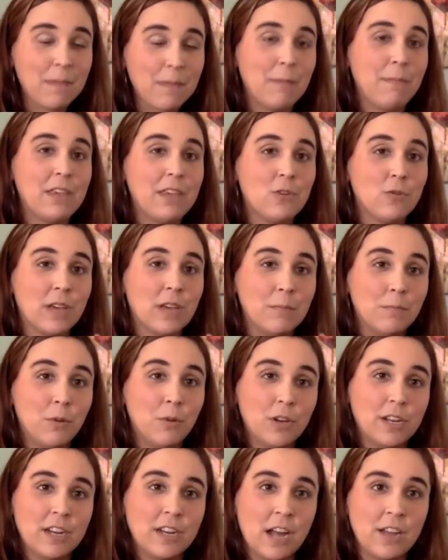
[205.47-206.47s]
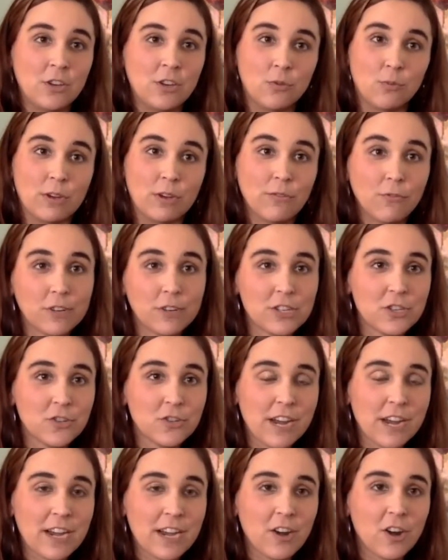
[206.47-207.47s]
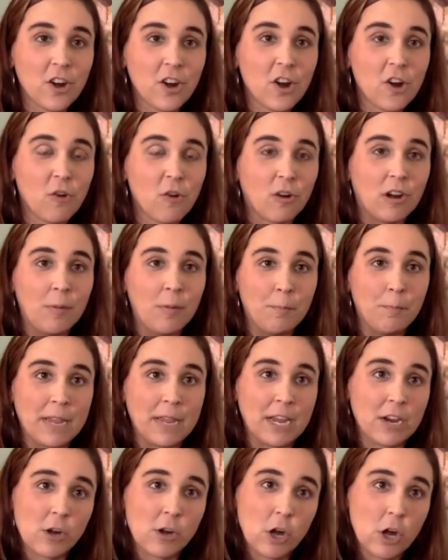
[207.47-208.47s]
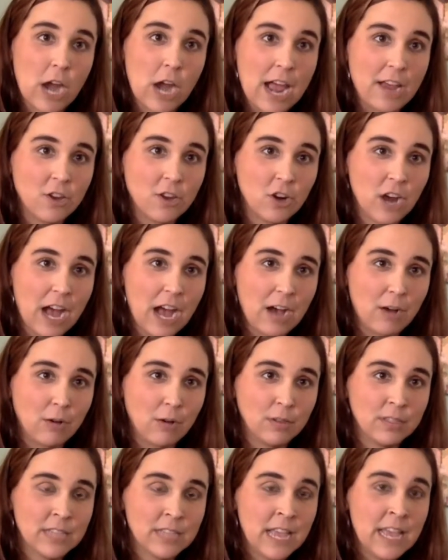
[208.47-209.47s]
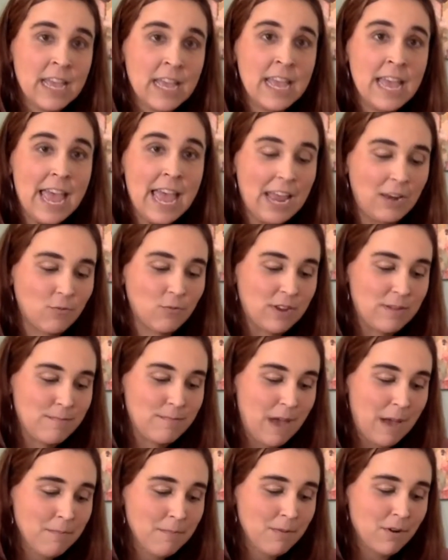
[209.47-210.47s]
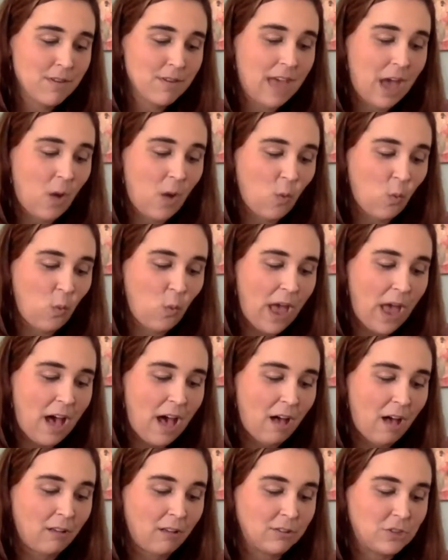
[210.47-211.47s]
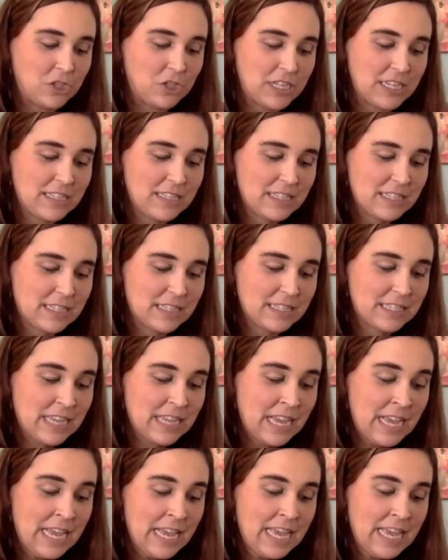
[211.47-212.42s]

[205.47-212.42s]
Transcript: Maybe you can put it on your refrigerator or a mirror at your house and remember that while Jesus